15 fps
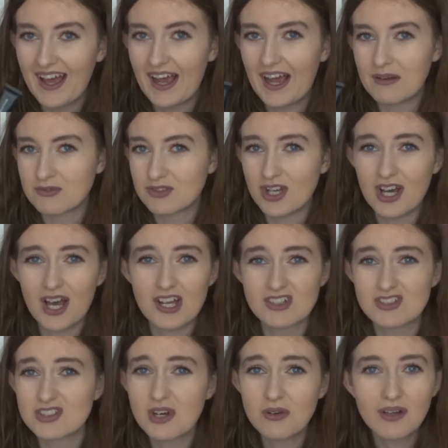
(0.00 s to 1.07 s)
I
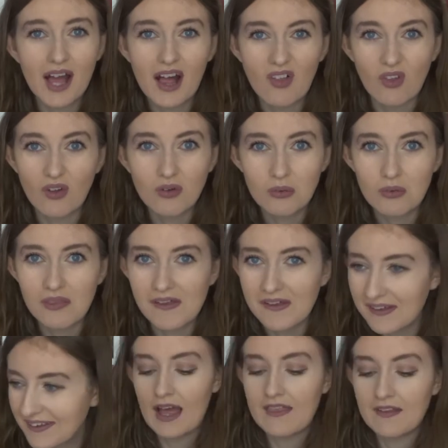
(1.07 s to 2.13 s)
just don't get along with
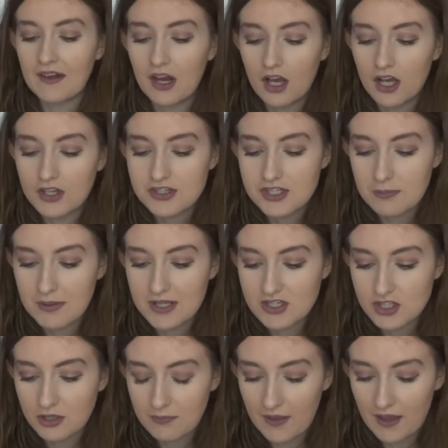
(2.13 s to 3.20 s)
it. And then I also
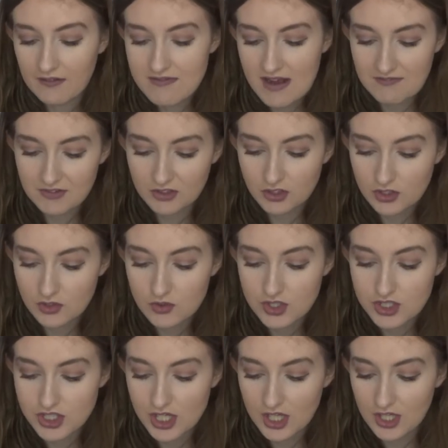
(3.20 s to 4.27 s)
picked up the
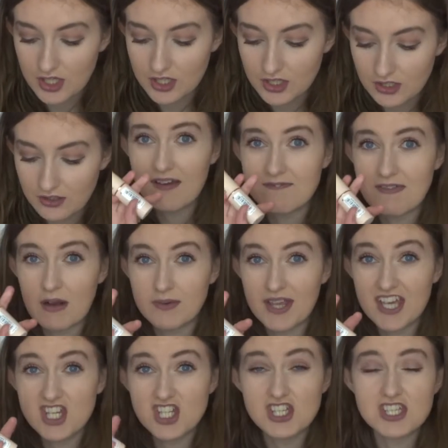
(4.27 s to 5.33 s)
Revolution
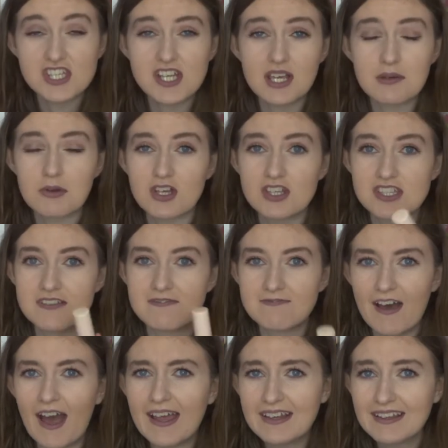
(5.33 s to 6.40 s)
foundation stick because they
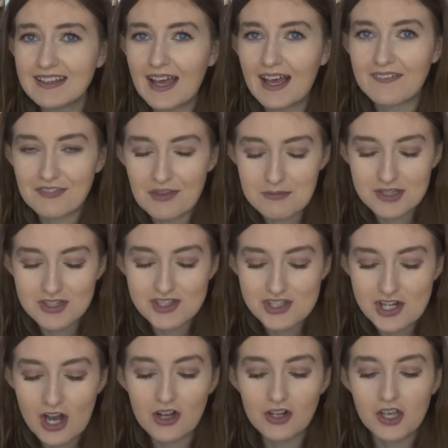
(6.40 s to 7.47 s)
finally had them in
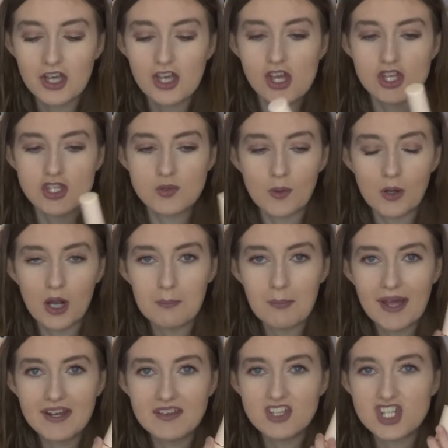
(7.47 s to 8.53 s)
stock. So I got
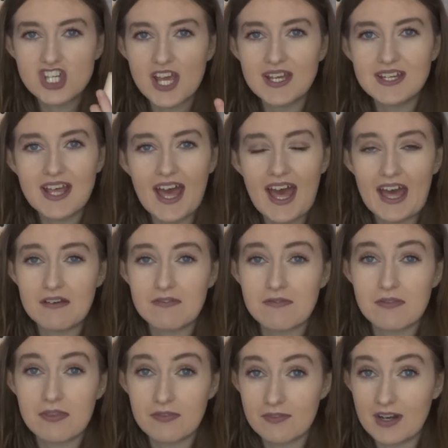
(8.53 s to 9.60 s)
mine in the shade
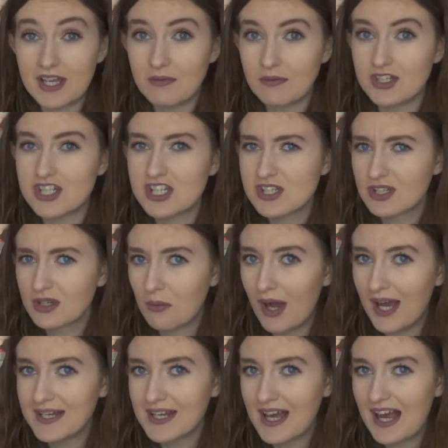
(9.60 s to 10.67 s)
F3, which is
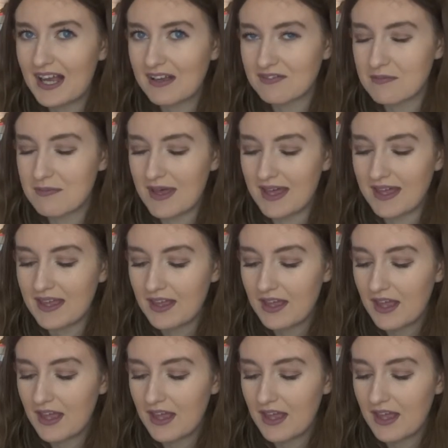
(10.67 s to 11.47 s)
quite dark for me.